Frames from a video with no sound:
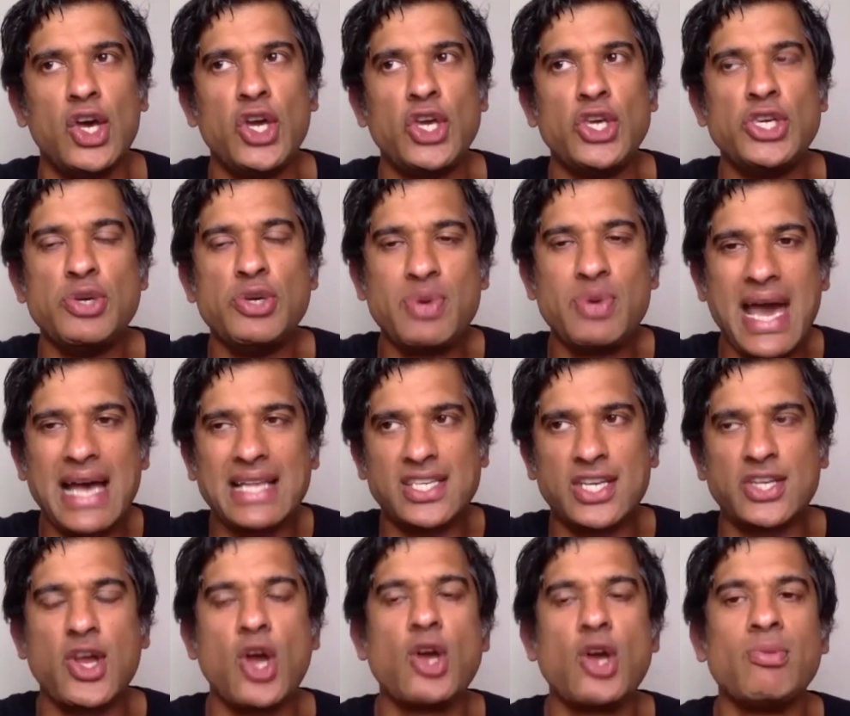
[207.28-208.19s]
you get
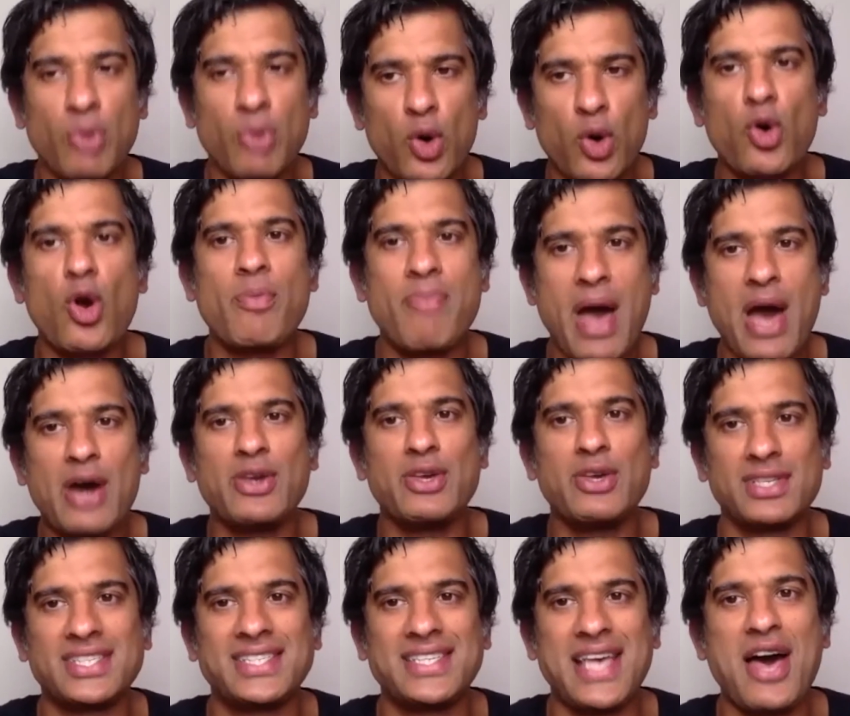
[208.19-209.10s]
to know more about
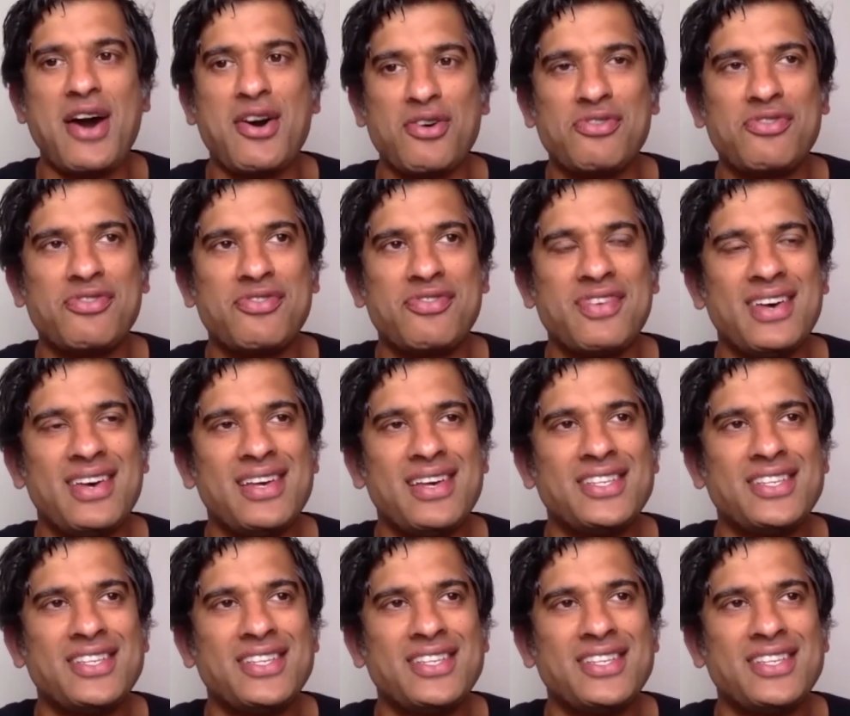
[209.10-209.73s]
yourself.